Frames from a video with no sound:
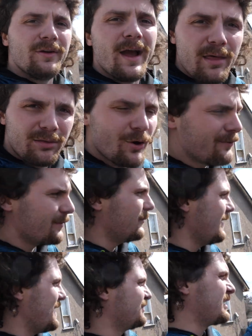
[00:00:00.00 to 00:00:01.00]
you guys know from the
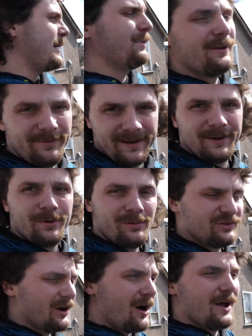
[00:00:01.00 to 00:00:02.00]
last couple of
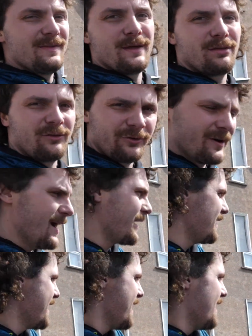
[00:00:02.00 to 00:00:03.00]
videos on this
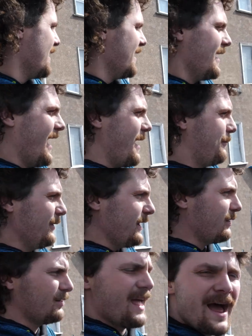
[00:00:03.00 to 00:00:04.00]
truck, I put
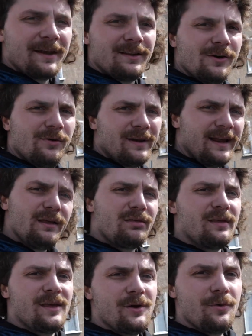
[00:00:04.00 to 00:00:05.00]
a standalone
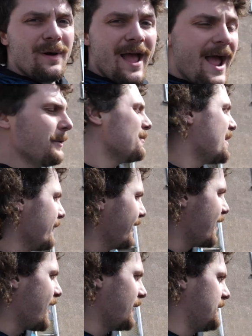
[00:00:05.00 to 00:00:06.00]
ECU and
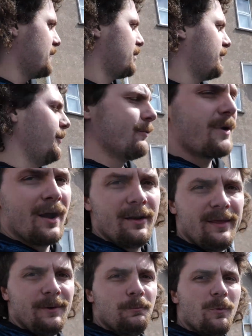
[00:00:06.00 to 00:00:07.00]
wiring harness to run
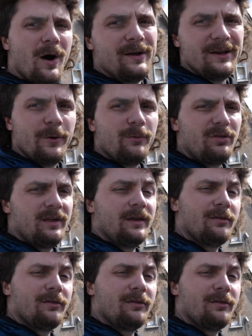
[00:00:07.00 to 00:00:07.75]
the 1UZ